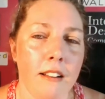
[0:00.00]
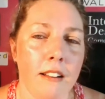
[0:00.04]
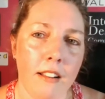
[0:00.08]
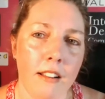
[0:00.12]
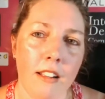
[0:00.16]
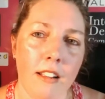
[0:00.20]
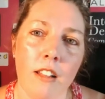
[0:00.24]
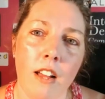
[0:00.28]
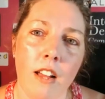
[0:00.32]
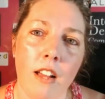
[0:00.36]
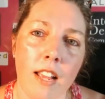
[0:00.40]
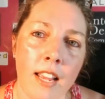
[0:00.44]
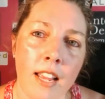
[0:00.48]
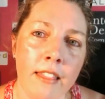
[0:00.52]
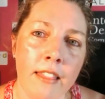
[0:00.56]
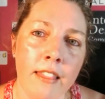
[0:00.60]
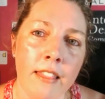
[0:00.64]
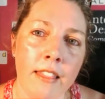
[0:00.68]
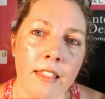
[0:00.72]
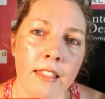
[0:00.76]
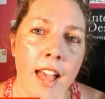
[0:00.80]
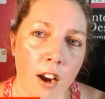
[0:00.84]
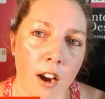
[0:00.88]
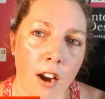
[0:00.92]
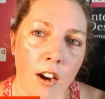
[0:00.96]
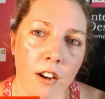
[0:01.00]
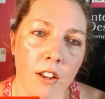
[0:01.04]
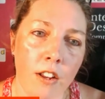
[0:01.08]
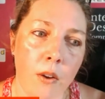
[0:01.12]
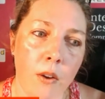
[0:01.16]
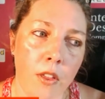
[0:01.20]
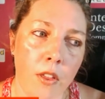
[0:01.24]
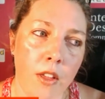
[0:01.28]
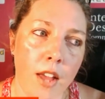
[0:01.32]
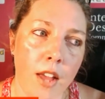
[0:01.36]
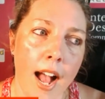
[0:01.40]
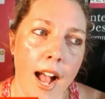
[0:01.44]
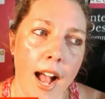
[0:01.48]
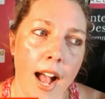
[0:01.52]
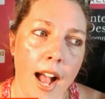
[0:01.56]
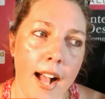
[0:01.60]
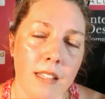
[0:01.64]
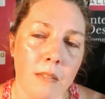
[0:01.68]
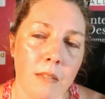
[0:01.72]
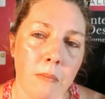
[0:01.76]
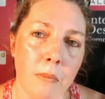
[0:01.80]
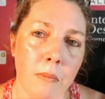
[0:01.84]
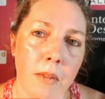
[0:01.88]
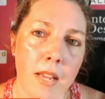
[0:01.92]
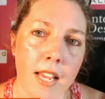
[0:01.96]
in there, it
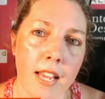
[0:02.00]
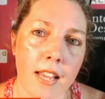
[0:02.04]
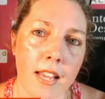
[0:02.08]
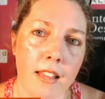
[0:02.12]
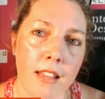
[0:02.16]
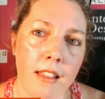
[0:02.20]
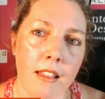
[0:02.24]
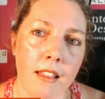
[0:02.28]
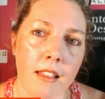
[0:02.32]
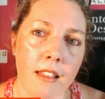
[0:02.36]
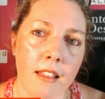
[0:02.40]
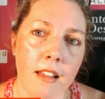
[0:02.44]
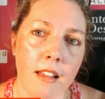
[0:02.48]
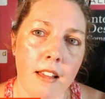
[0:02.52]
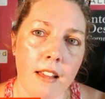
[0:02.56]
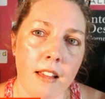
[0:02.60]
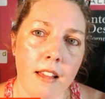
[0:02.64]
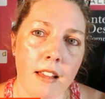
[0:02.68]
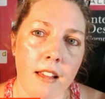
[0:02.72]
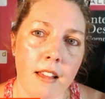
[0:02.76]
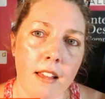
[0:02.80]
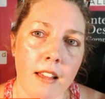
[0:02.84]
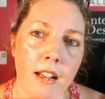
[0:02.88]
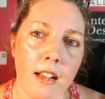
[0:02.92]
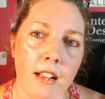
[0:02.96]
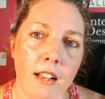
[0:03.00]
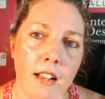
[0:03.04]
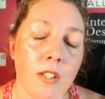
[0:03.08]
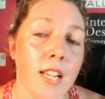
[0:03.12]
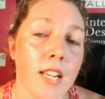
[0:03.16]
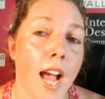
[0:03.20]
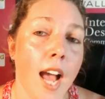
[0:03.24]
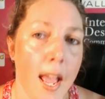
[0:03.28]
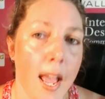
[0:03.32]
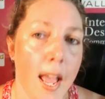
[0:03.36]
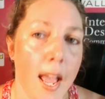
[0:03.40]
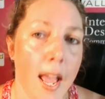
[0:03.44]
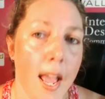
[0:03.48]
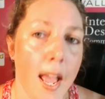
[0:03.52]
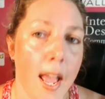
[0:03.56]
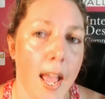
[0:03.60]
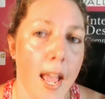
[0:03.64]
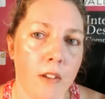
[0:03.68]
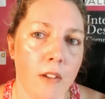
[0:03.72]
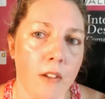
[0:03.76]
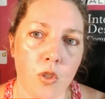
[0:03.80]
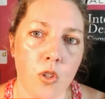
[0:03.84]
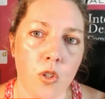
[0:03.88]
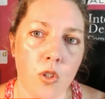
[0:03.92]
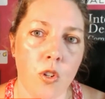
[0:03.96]
has to be a certain type of
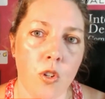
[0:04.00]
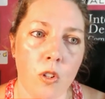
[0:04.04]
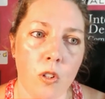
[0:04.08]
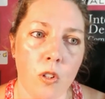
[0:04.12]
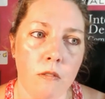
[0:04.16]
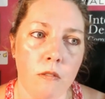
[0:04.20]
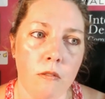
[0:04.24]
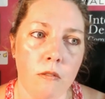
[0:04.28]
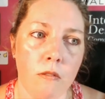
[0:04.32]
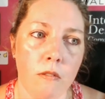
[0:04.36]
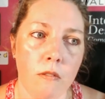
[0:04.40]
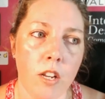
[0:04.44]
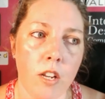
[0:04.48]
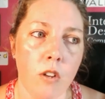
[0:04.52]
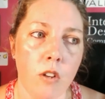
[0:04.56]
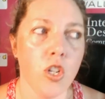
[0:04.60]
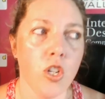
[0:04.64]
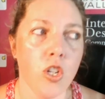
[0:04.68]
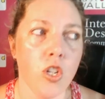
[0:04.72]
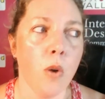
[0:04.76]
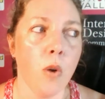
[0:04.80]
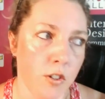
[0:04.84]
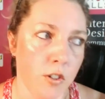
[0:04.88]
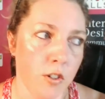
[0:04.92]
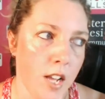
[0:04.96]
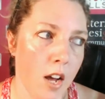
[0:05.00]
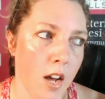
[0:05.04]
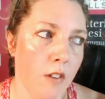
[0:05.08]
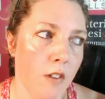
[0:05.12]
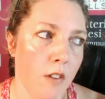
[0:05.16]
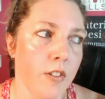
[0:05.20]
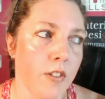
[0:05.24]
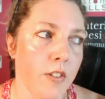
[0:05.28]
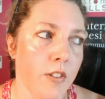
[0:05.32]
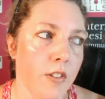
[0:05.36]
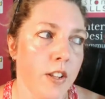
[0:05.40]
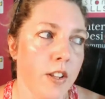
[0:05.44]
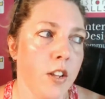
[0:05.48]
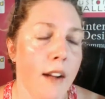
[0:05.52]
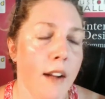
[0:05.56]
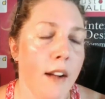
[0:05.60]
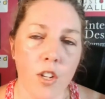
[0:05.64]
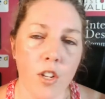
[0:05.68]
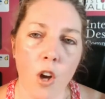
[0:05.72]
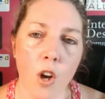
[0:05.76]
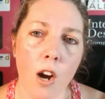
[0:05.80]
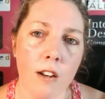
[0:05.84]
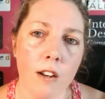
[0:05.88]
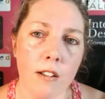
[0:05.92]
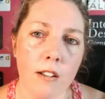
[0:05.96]
social, showing yourself. You have to
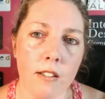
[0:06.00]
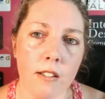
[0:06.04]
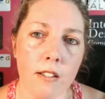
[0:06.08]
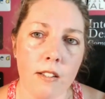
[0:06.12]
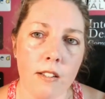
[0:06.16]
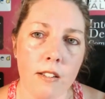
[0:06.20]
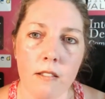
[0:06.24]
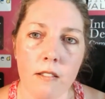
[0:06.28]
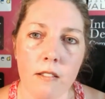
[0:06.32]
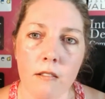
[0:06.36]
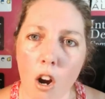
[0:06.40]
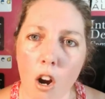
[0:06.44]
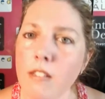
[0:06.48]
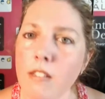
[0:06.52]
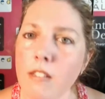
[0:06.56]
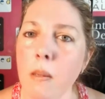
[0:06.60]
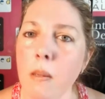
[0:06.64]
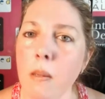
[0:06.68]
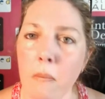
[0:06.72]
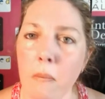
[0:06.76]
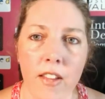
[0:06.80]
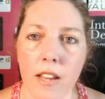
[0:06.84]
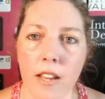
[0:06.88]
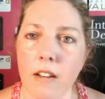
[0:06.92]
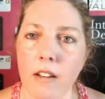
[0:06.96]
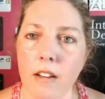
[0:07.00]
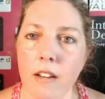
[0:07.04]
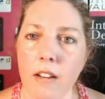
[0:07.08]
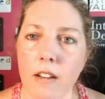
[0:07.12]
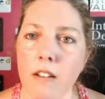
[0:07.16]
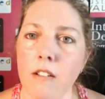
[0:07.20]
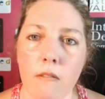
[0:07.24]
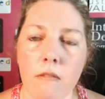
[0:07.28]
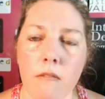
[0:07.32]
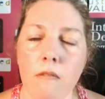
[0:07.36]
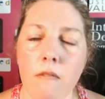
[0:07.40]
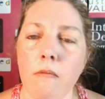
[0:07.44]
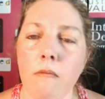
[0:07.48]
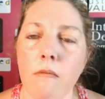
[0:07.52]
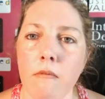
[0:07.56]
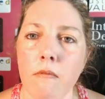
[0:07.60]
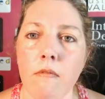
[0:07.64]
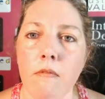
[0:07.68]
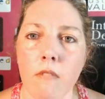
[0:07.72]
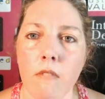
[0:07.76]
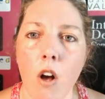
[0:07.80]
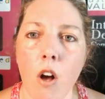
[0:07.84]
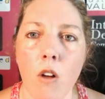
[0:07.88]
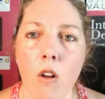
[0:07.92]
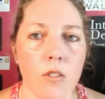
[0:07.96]
guard some of it
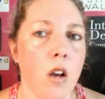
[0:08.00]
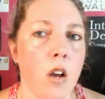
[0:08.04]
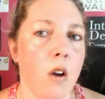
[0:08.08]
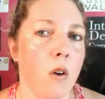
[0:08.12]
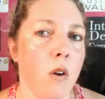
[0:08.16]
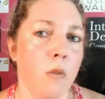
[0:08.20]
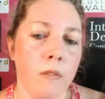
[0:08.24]
also.